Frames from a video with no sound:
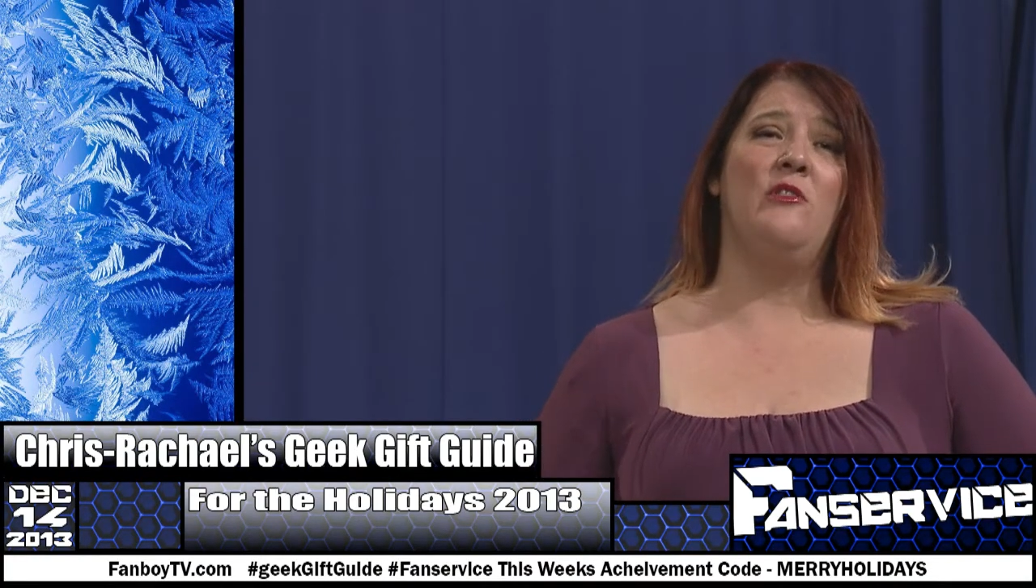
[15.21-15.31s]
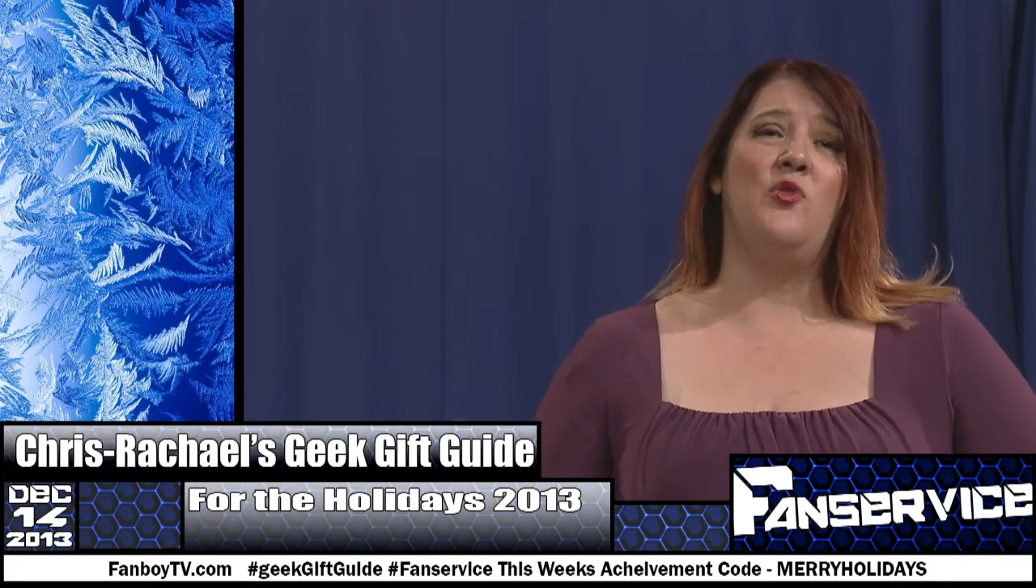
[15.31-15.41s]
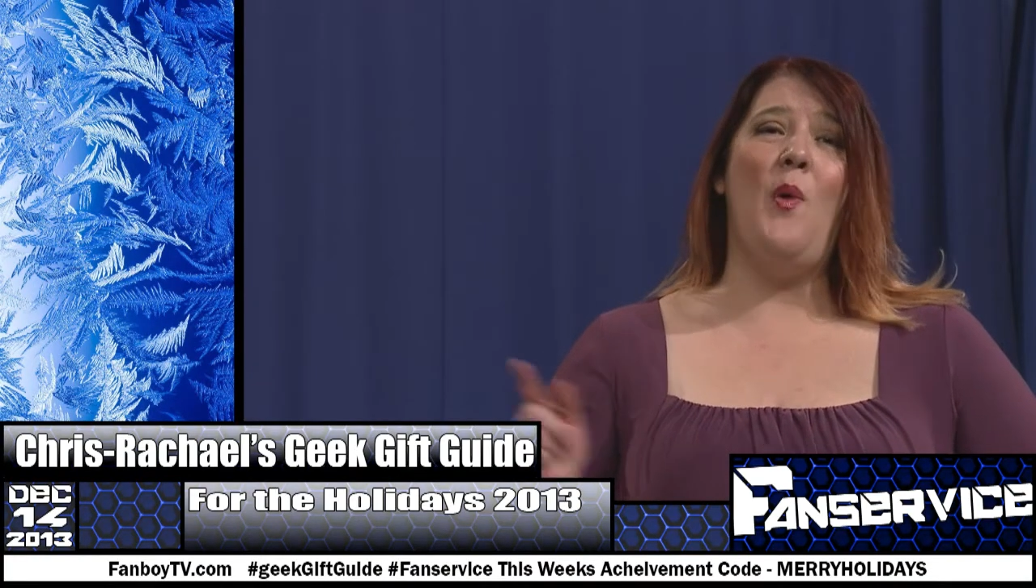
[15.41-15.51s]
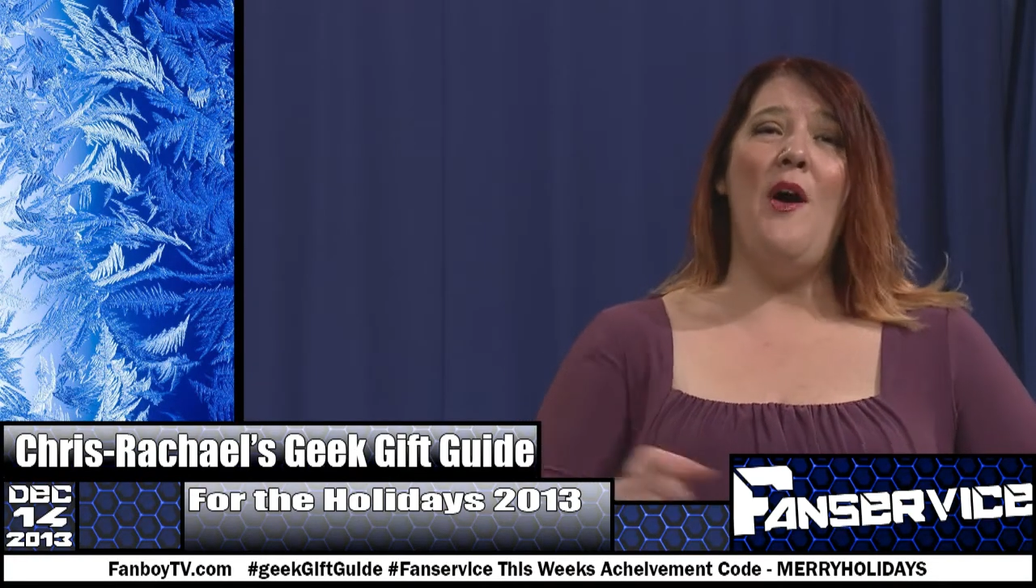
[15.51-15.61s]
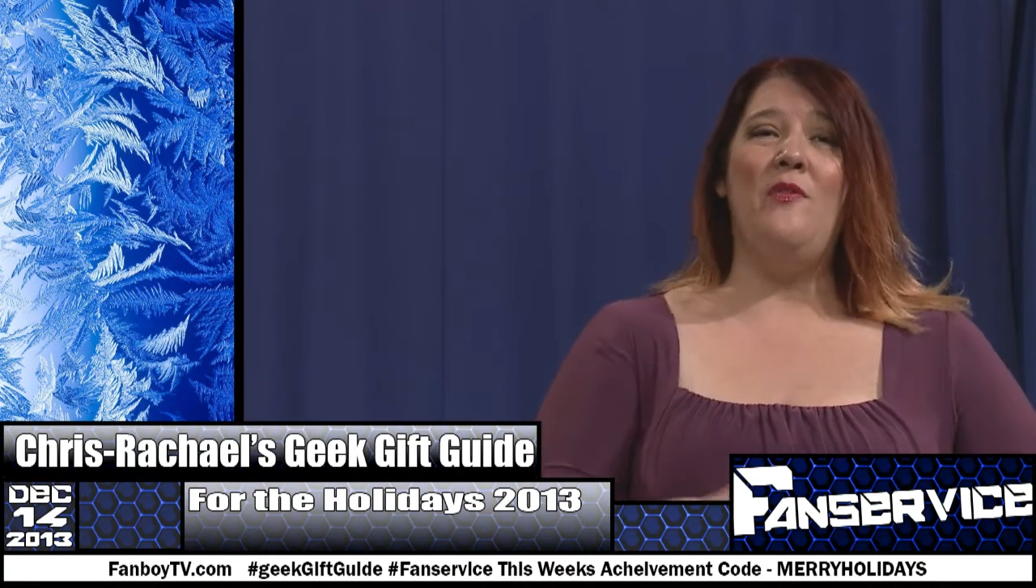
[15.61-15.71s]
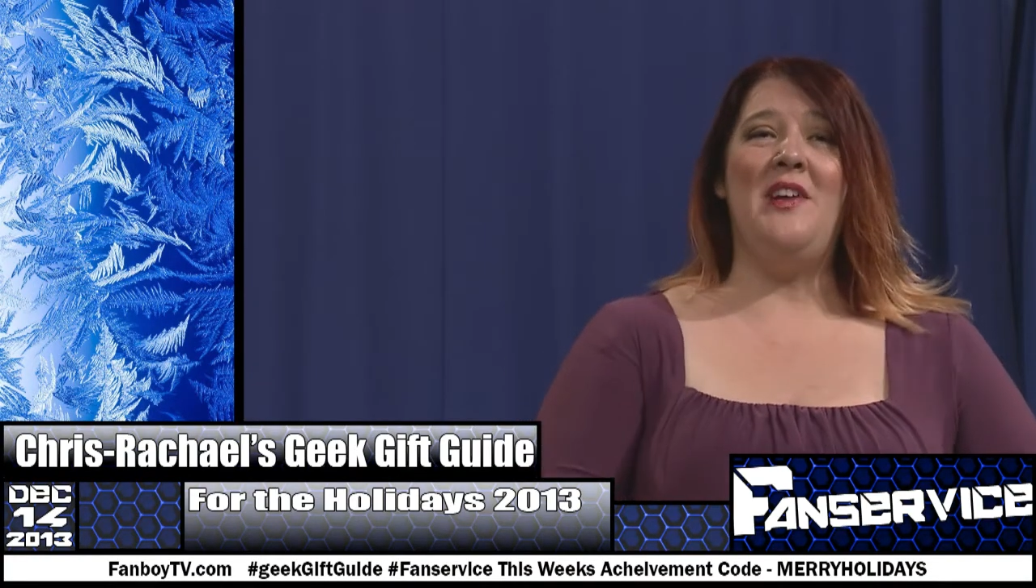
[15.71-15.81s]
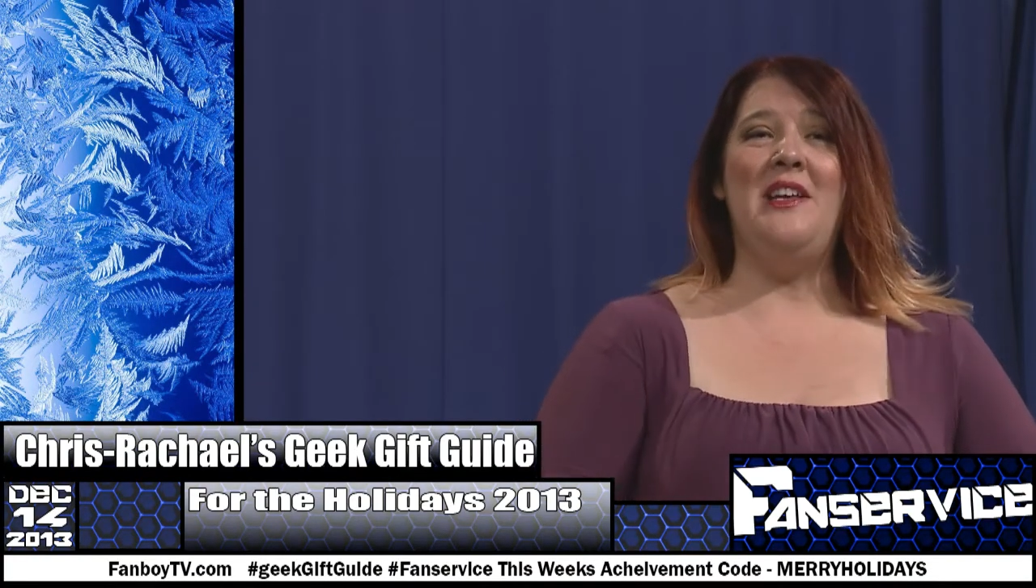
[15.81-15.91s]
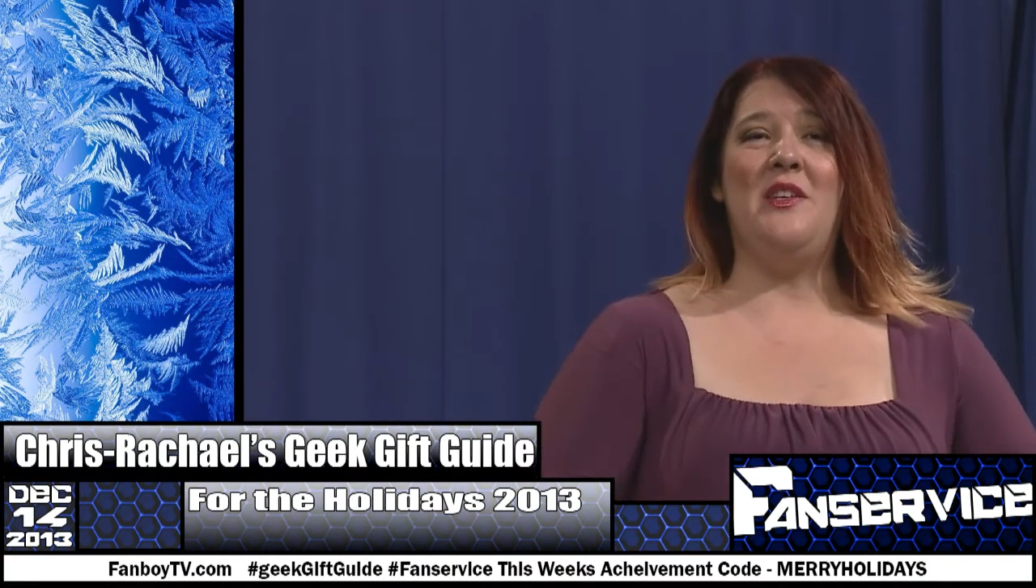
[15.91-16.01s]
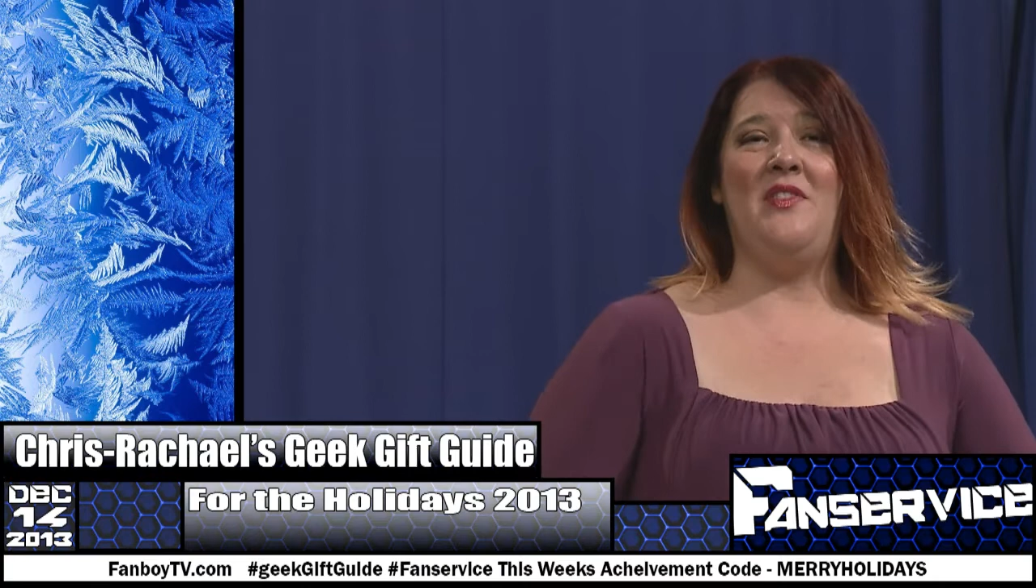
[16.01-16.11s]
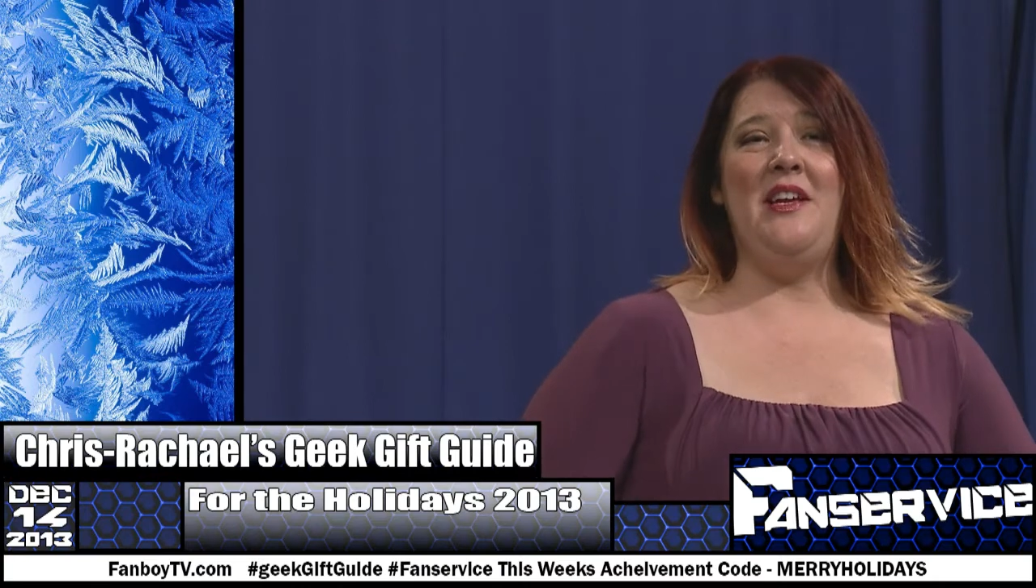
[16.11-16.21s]
12
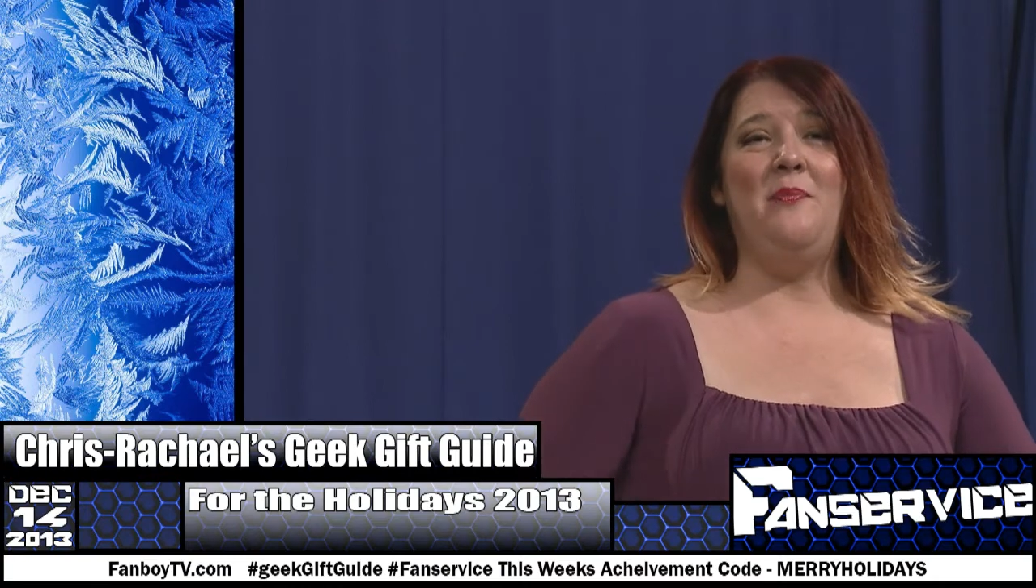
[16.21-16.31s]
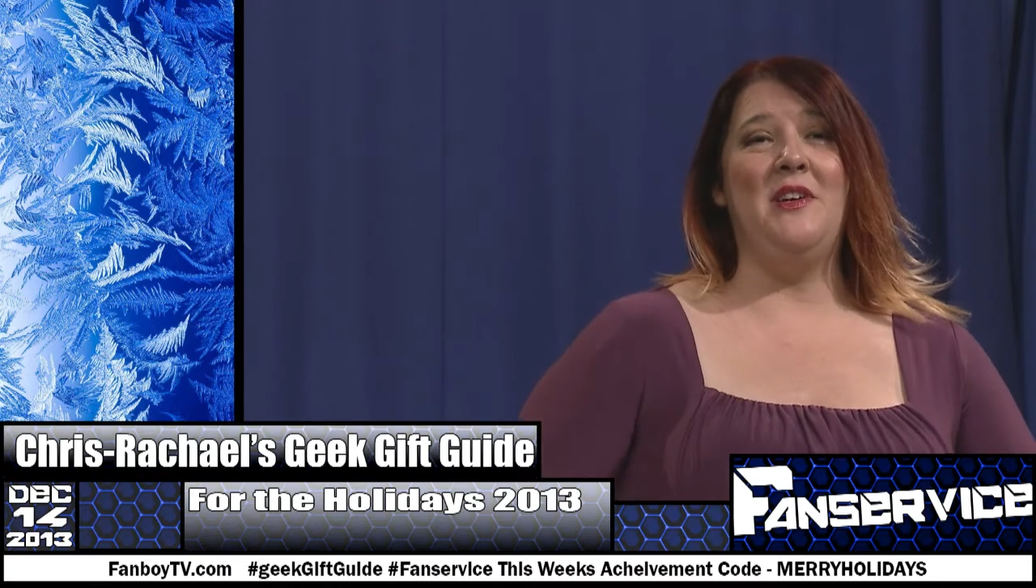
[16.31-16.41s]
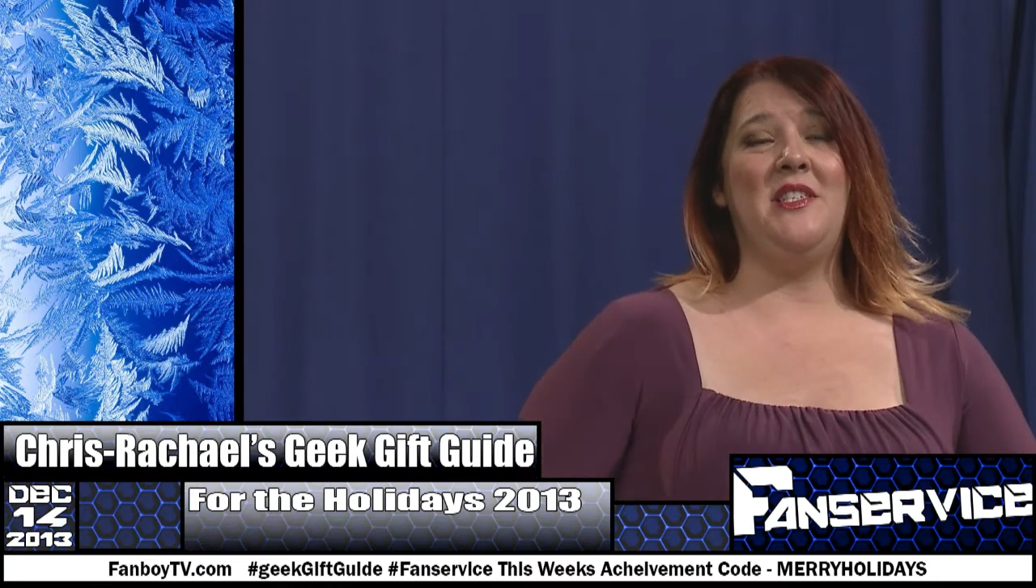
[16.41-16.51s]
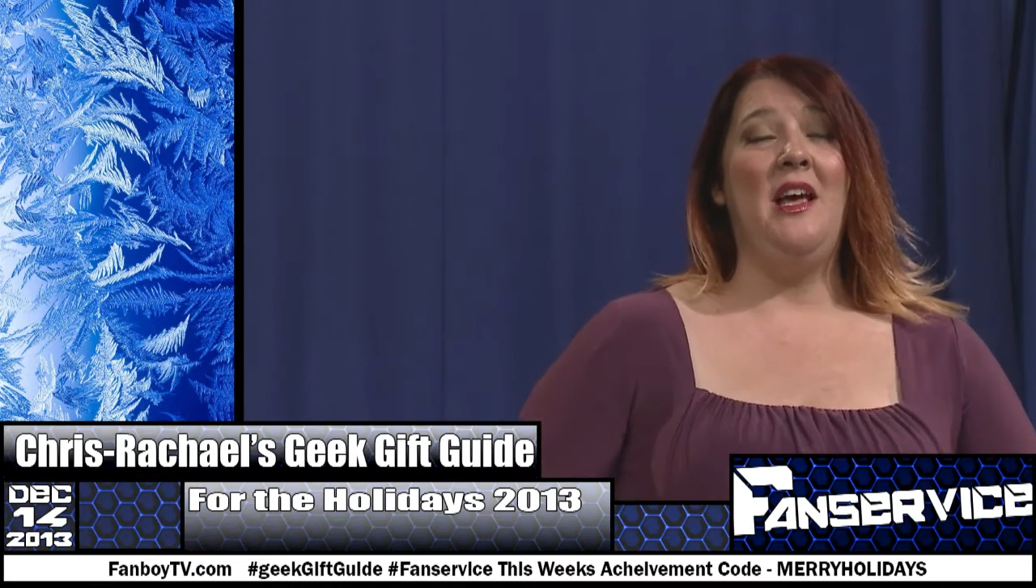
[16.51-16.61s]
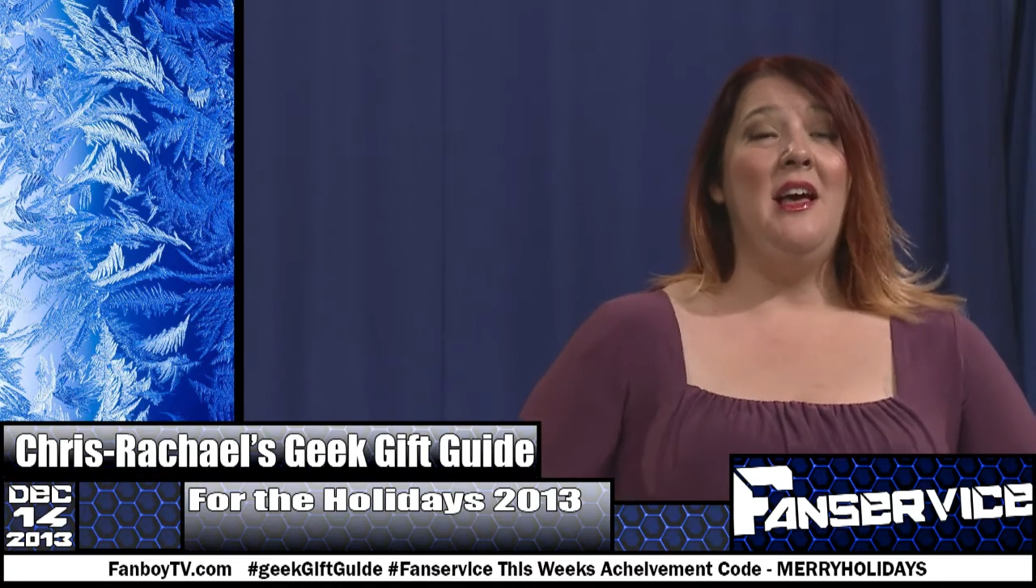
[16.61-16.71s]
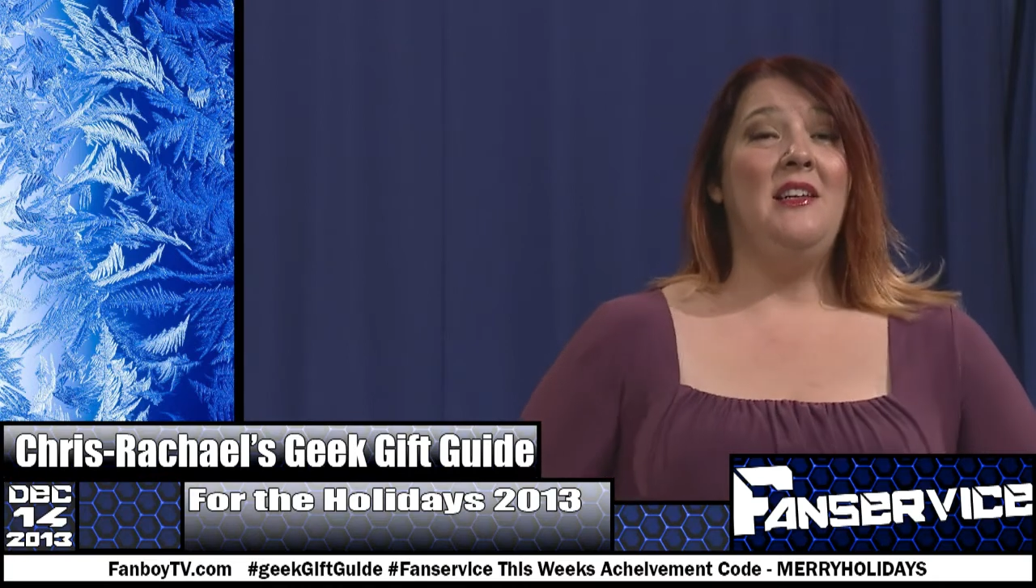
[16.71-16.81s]
Days of Geekmas.